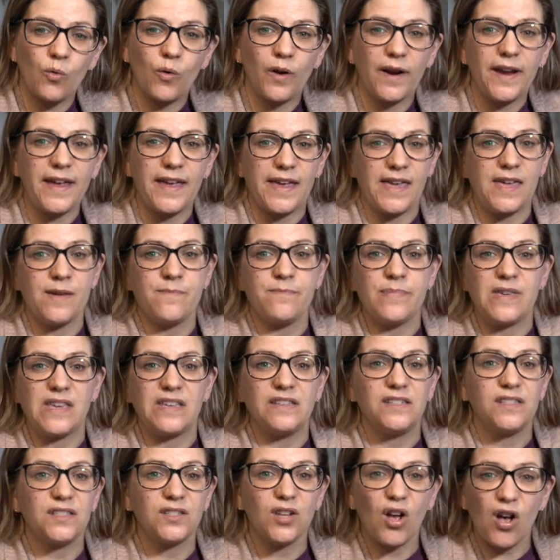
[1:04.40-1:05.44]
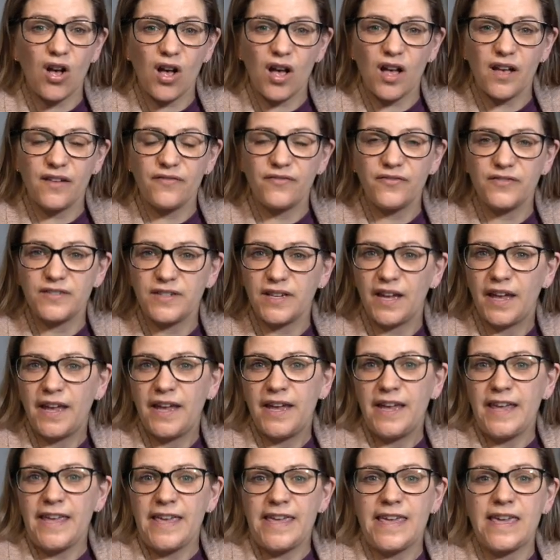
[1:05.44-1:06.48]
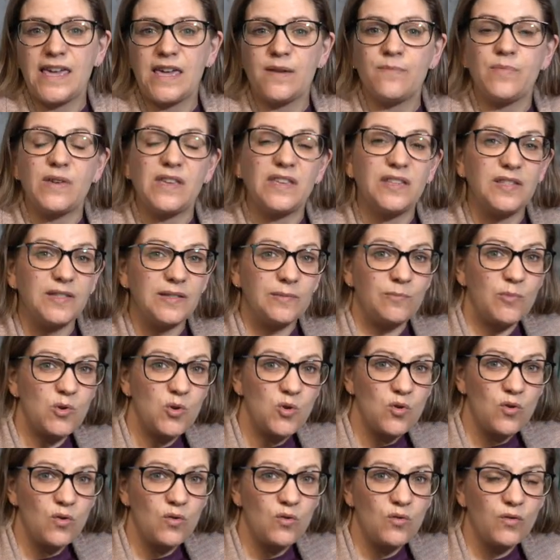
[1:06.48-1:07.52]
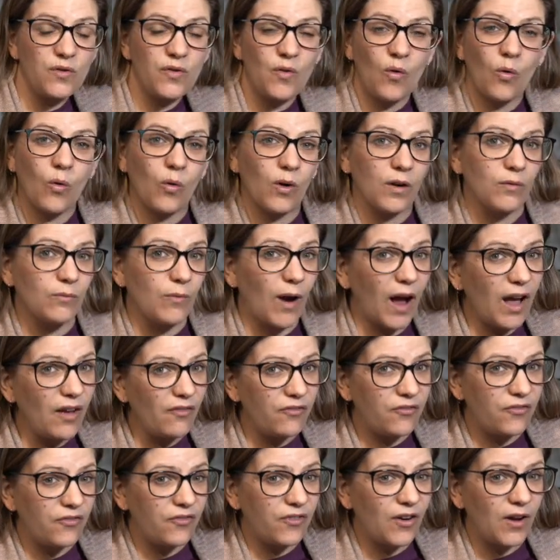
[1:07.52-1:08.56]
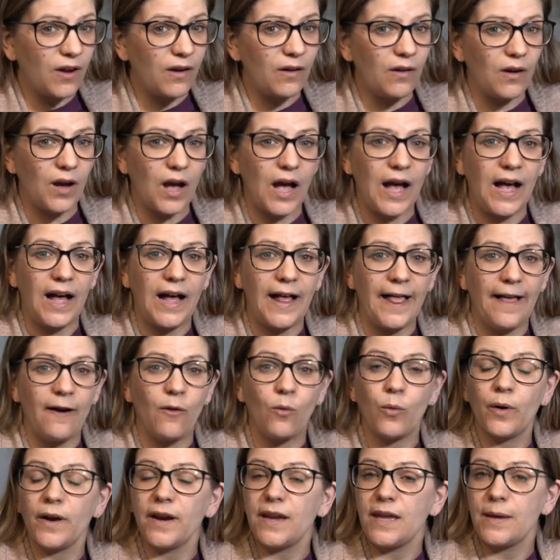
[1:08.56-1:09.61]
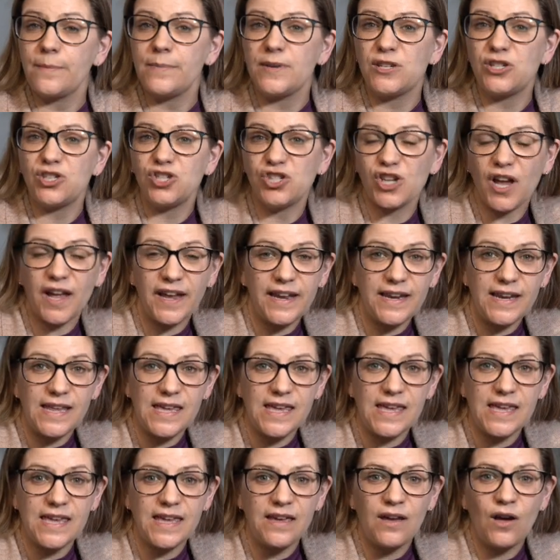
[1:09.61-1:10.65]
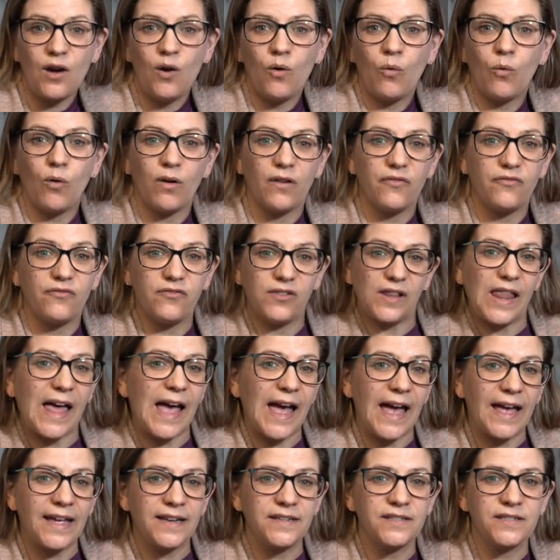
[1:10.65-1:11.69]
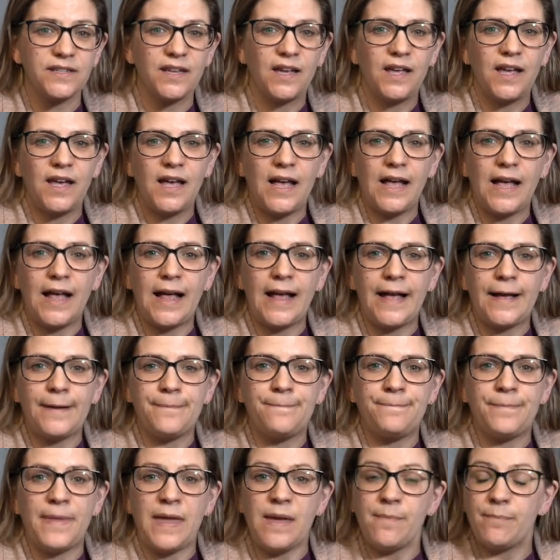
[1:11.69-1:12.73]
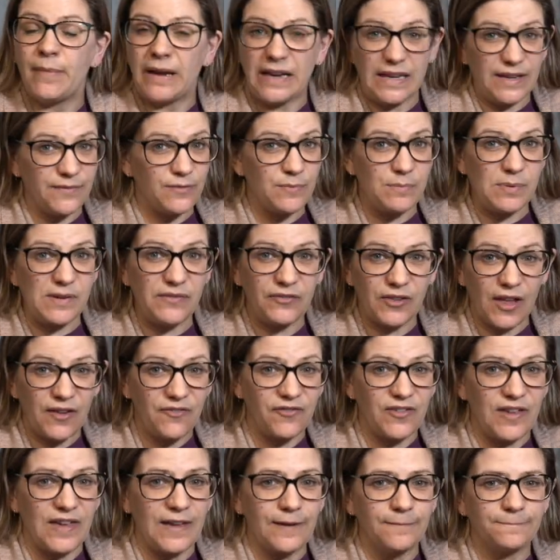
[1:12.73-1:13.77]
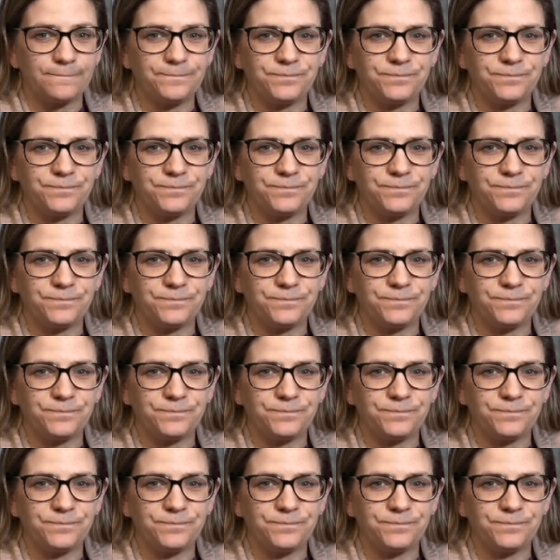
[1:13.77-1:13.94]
or it can be soft, it can be smooth or rough, or it can be shiny or flat. It might even be fluffy.